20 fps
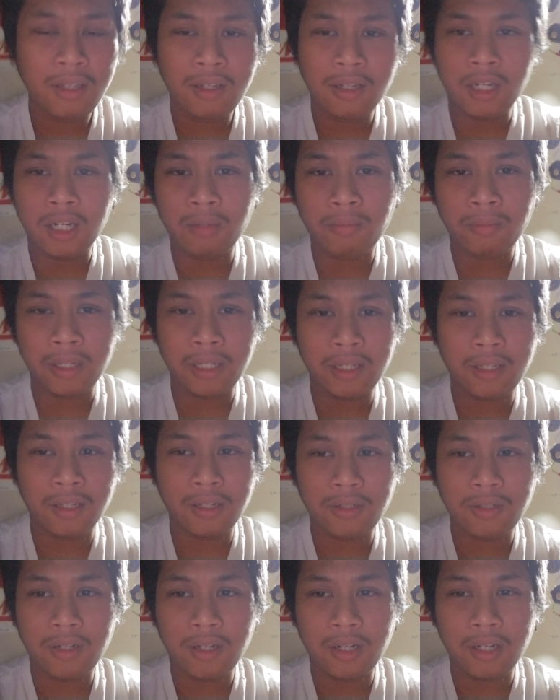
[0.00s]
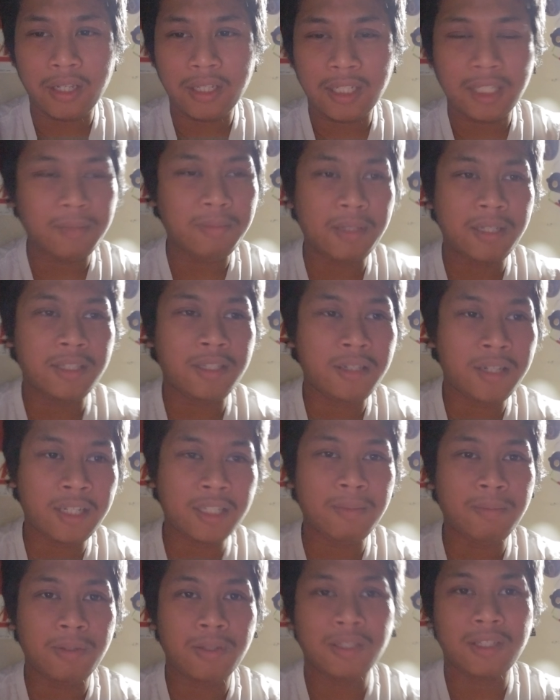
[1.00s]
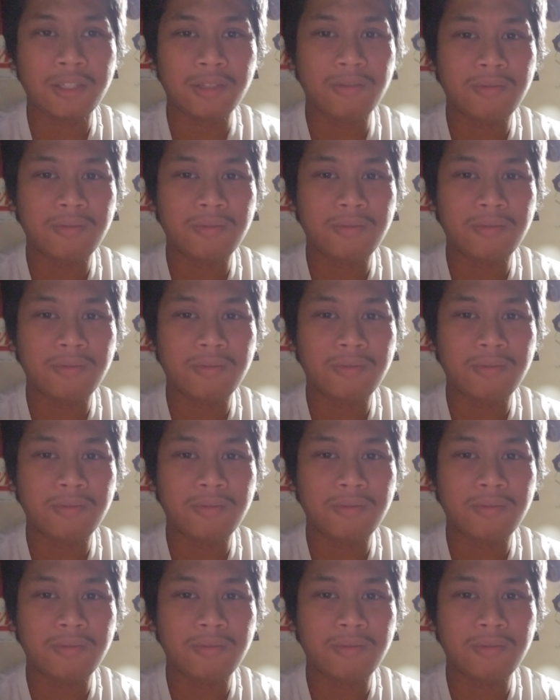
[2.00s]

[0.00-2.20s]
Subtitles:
electronics just because you're not supposed to,